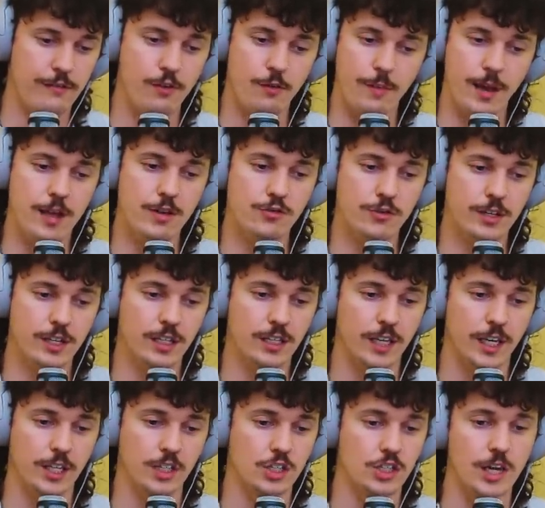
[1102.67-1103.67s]
majoring in
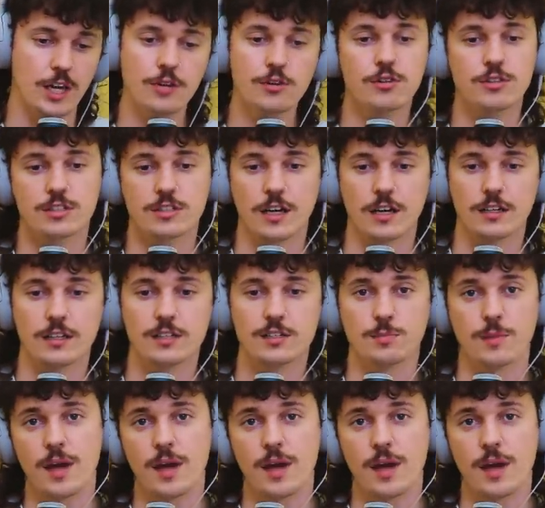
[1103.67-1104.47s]
like gender studies,